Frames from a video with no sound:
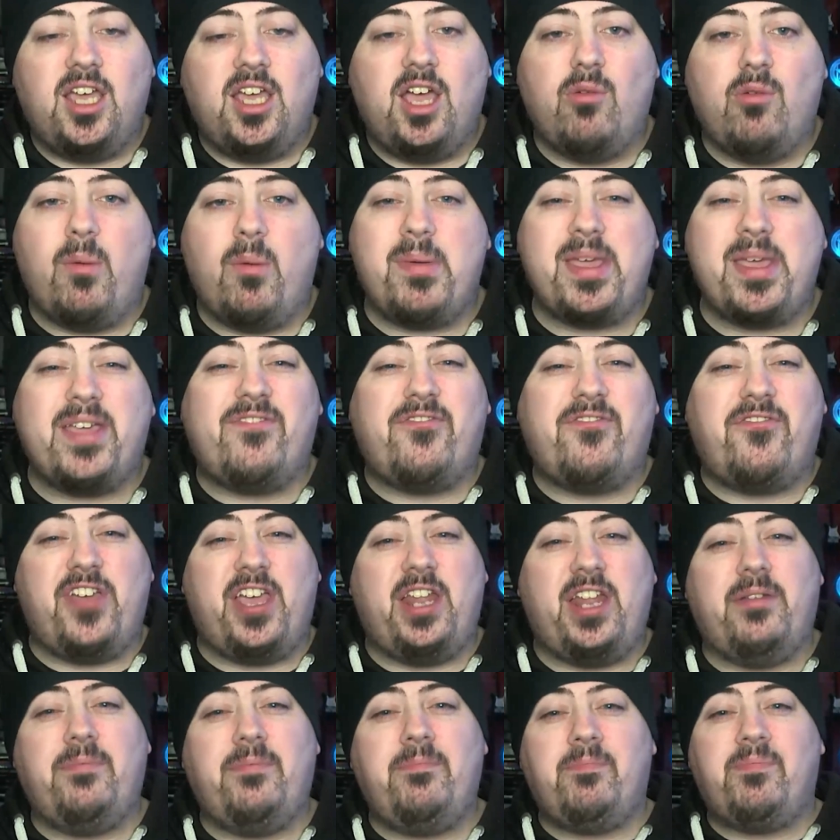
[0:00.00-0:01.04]
It would be
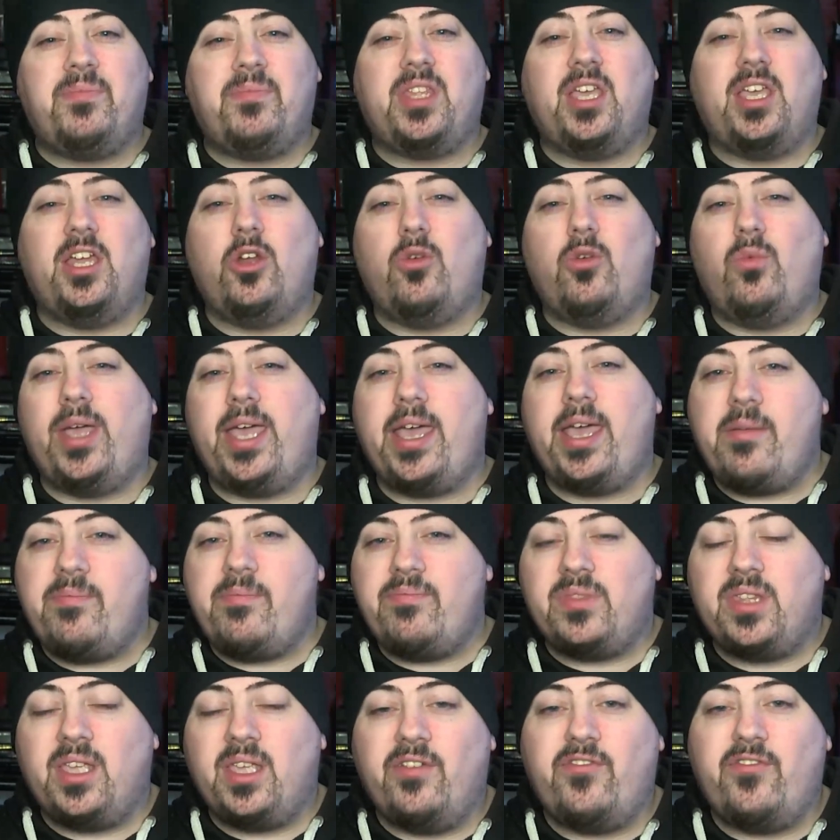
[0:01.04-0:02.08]
fitting in a way
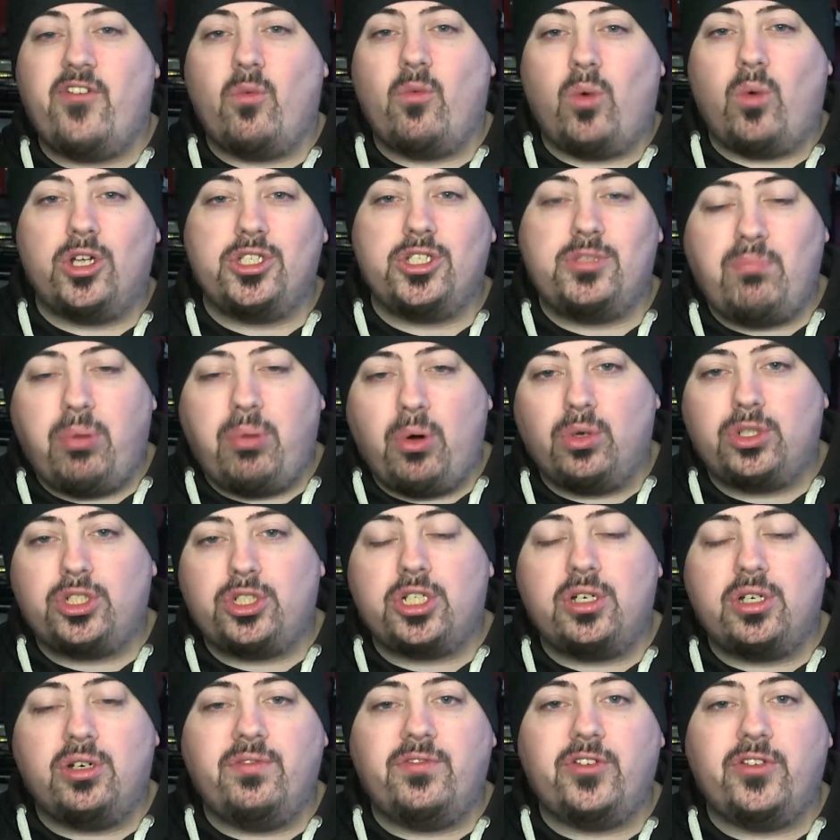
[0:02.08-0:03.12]
if it was
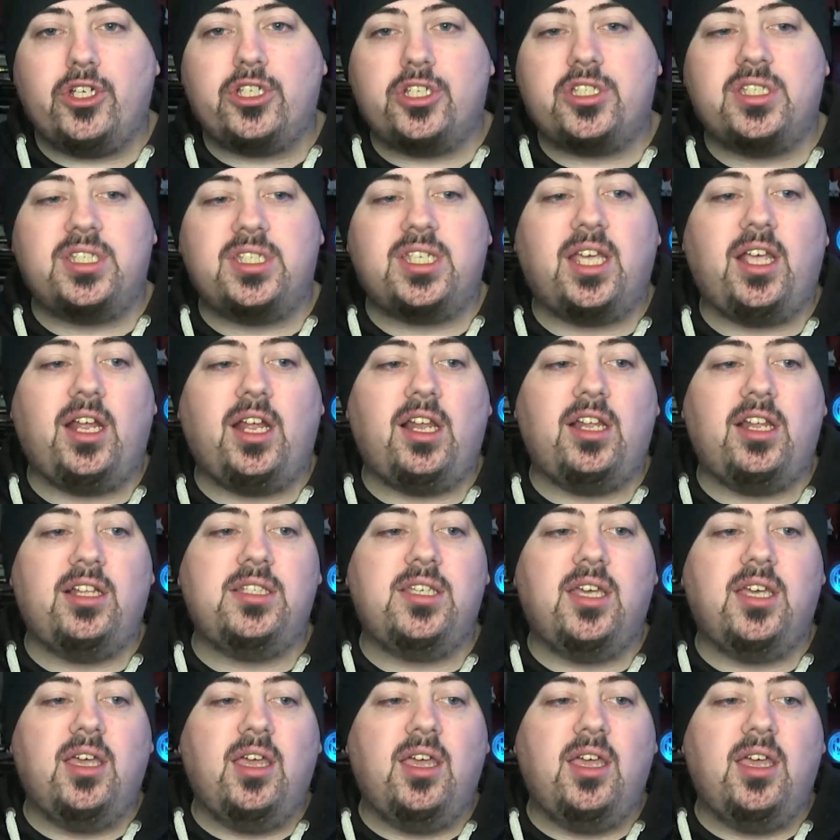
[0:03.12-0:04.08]
Portugal versus England,